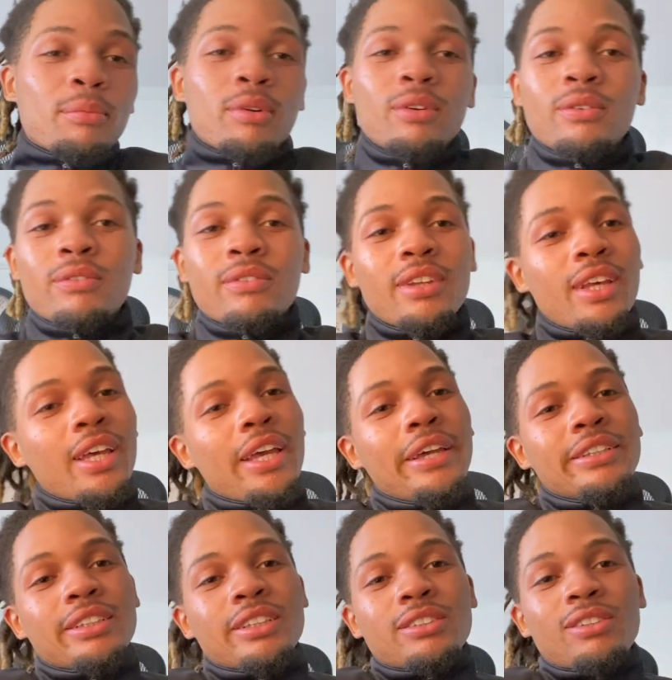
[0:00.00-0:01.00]
bro,
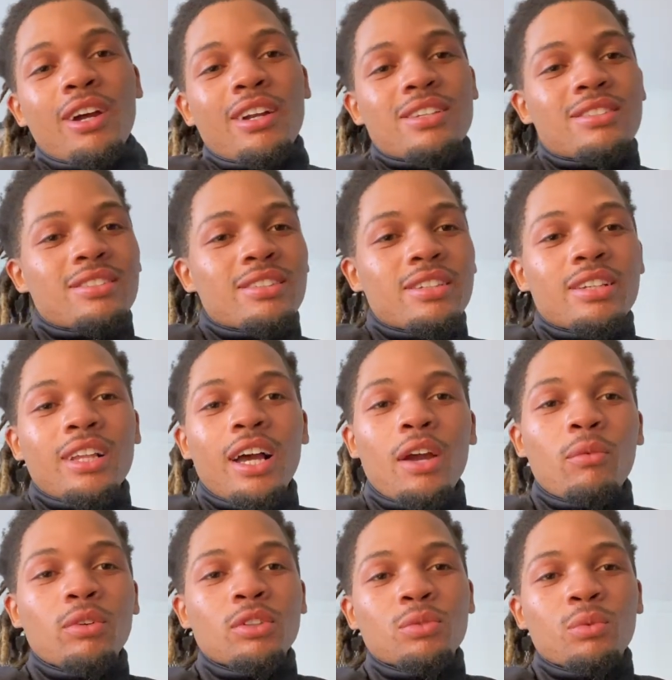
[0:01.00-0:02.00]
and just try to see like
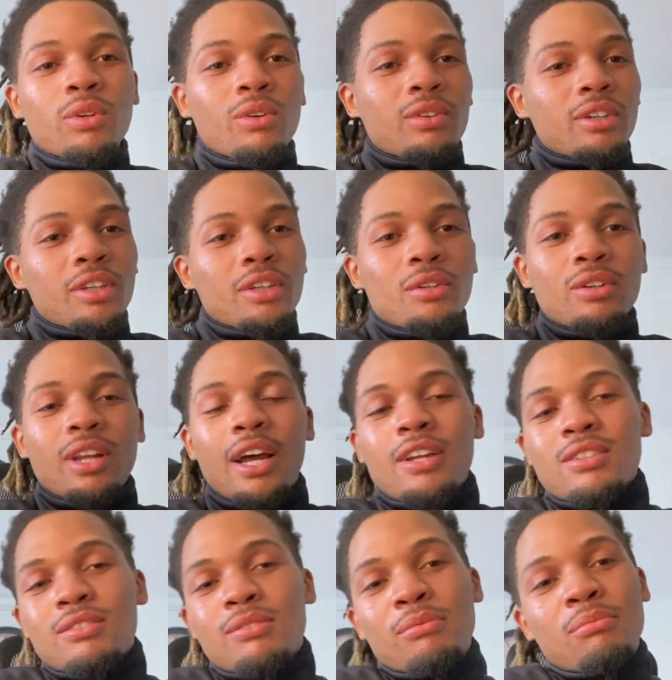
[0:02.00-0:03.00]
which one gonna give you
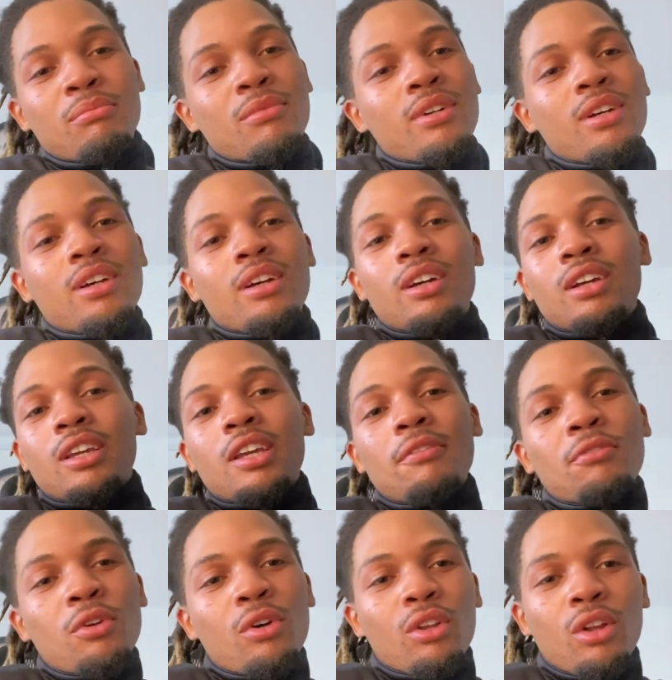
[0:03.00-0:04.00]
like some, give
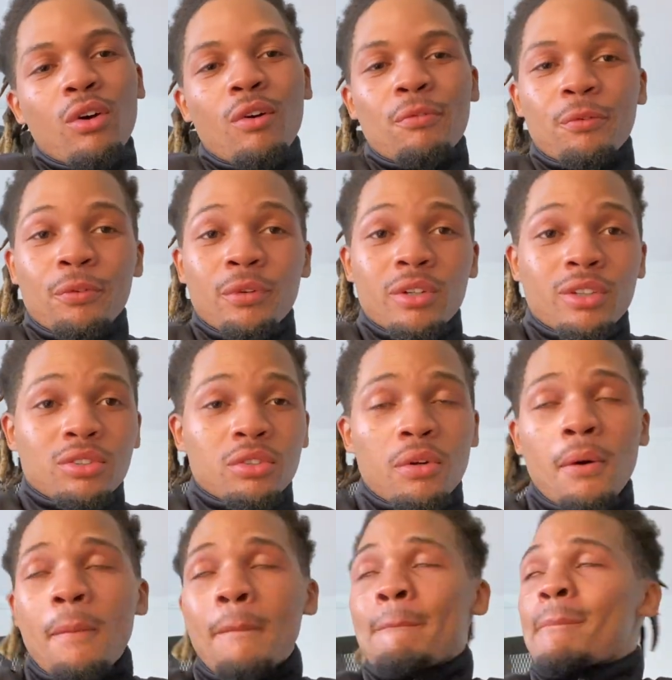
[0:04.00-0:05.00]
you a loan for real.
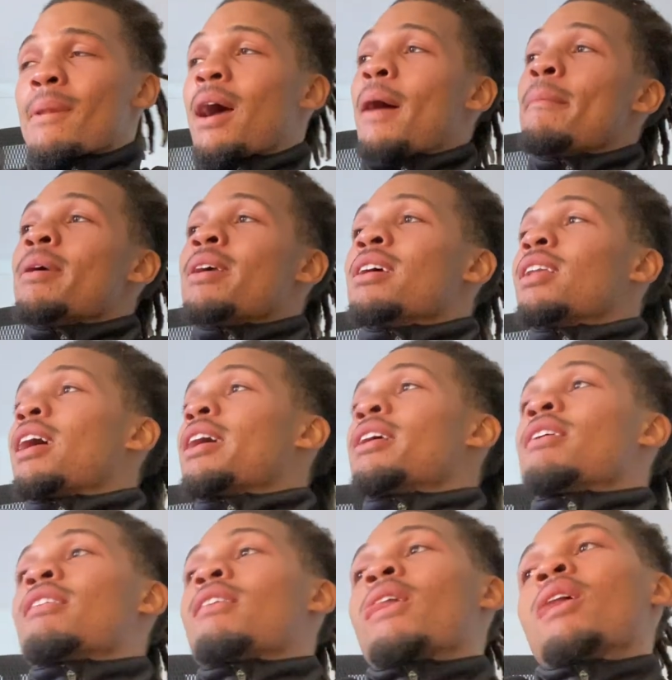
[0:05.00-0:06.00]
So, I mean,
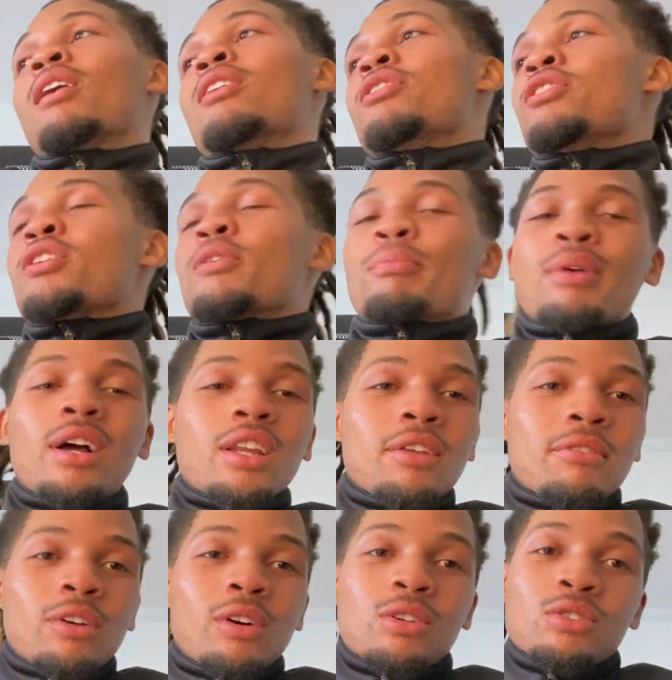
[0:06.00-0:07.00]
like, you could probably
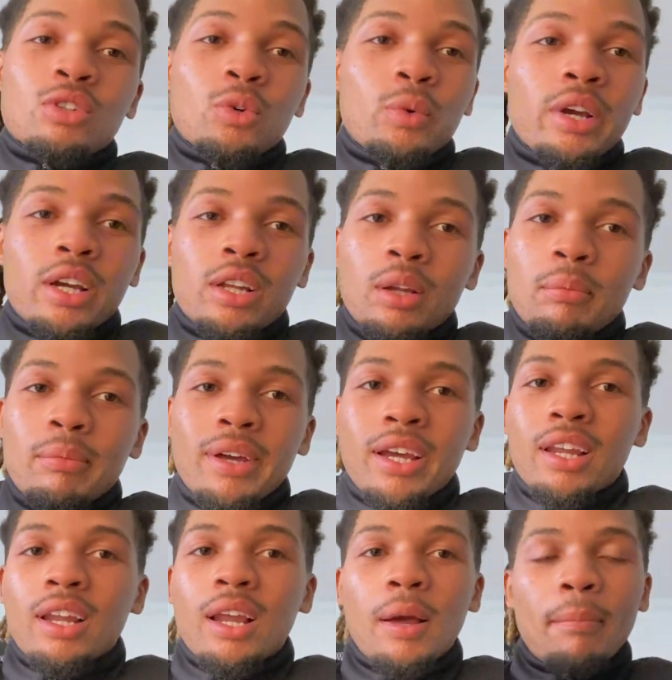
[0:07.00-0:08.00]
even go to a regular
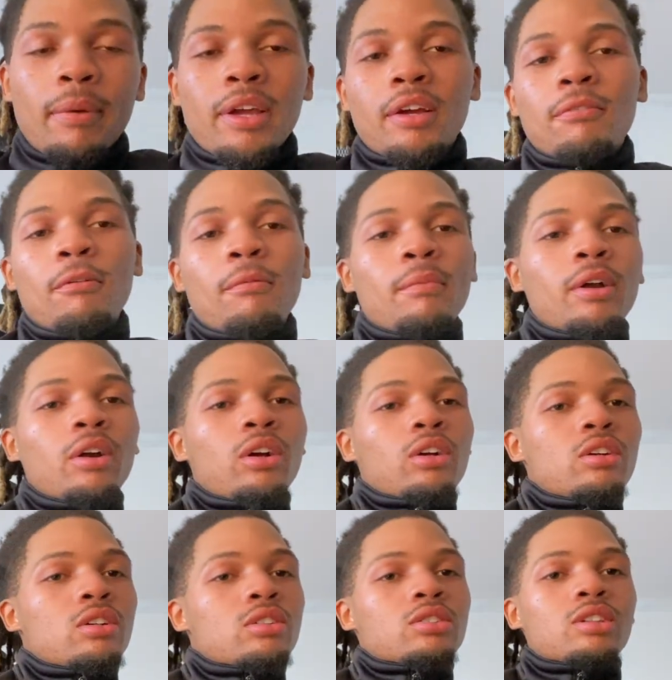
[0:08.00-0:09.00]
bank, like Bank of
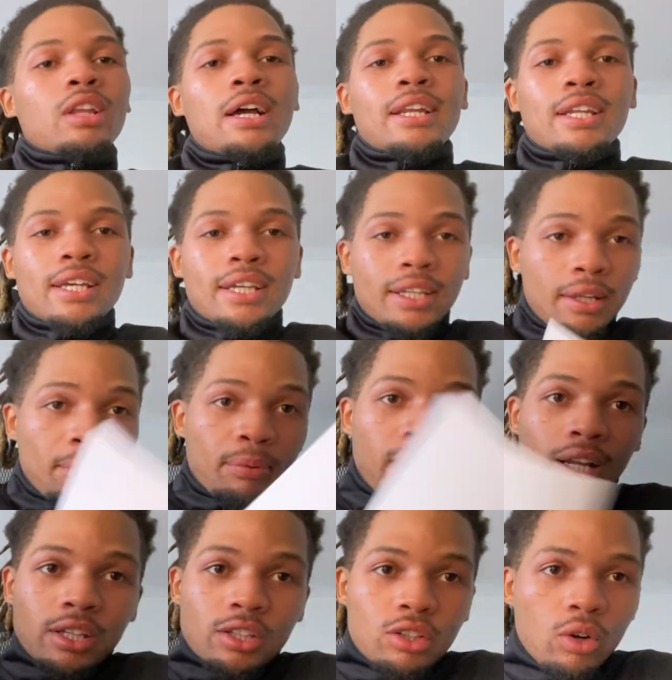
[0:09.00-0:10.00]
America or something like that, and they
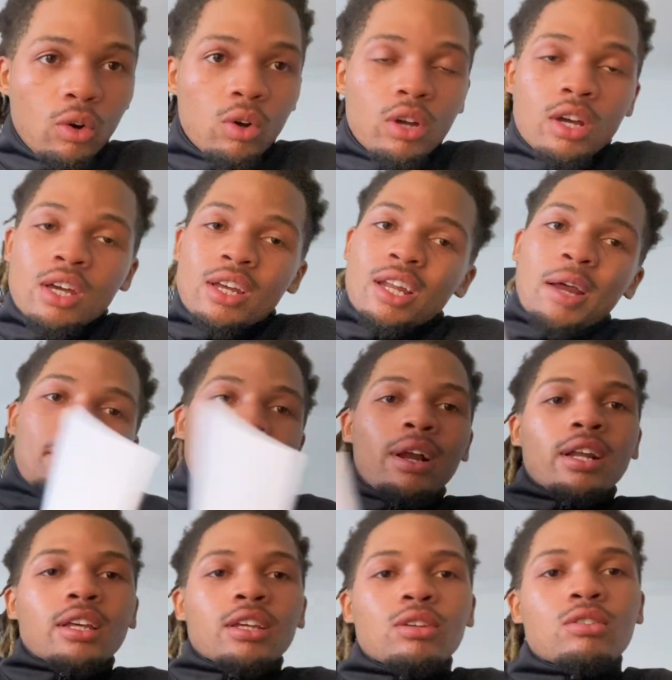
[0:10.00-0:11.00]
probably, you know, they
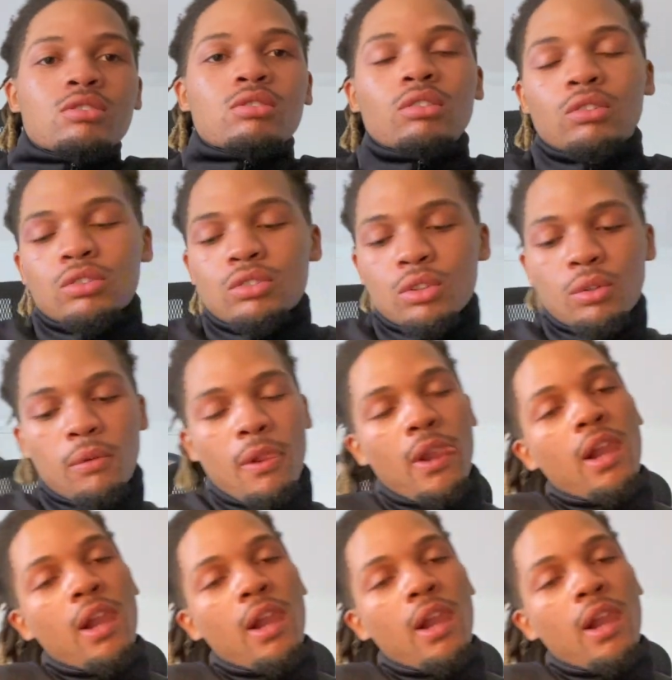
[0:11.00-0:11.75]
probably give you some, so.